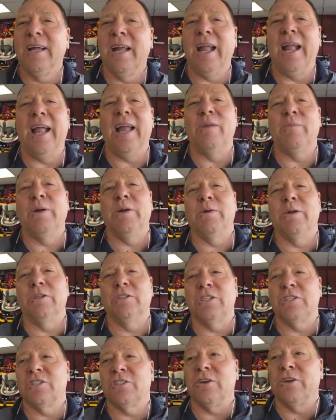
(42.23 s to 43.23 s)
and we were
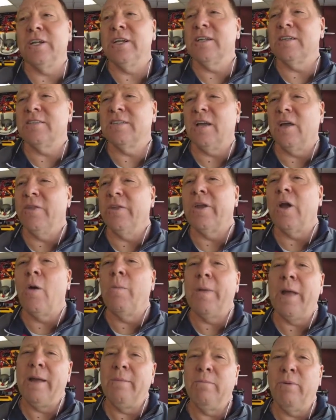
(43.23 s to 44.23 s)
just starting to sell the
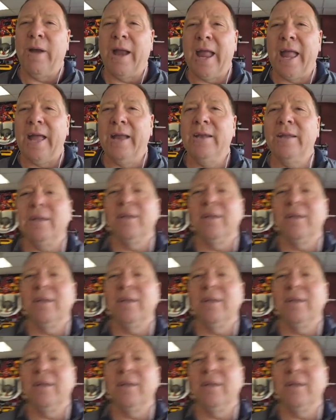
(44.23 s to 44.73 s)
GoPed brand.